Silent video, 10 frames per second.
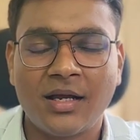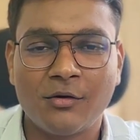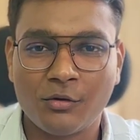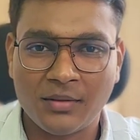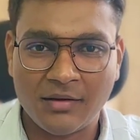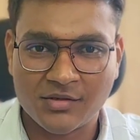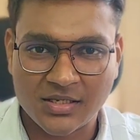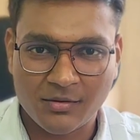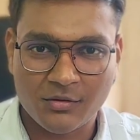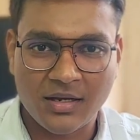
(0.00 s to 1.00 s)
I hope I was
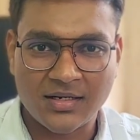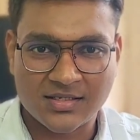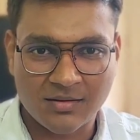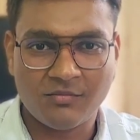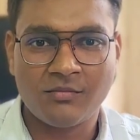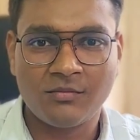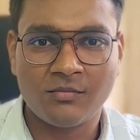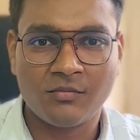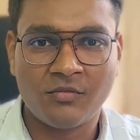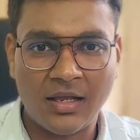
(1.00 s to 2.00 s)
able to add
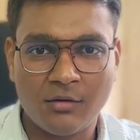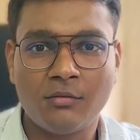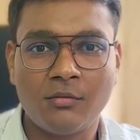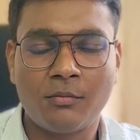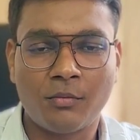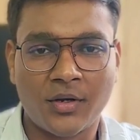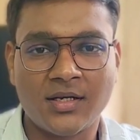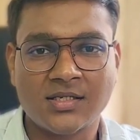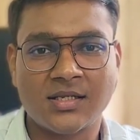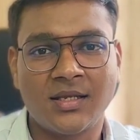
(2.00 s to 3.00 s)
some value
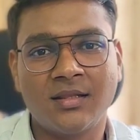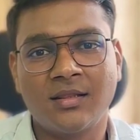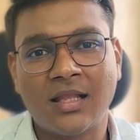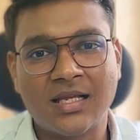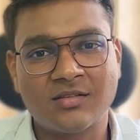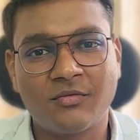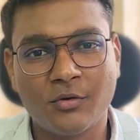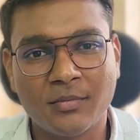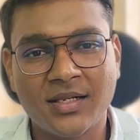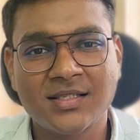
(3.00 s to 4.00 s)
points in last
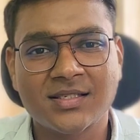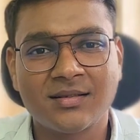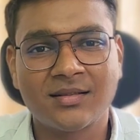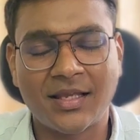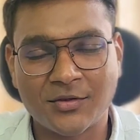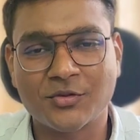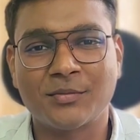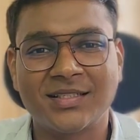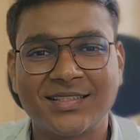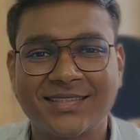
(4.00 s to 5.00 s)
few minutes. Thank you so
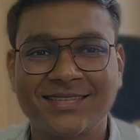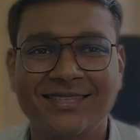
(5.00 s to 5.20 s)
much.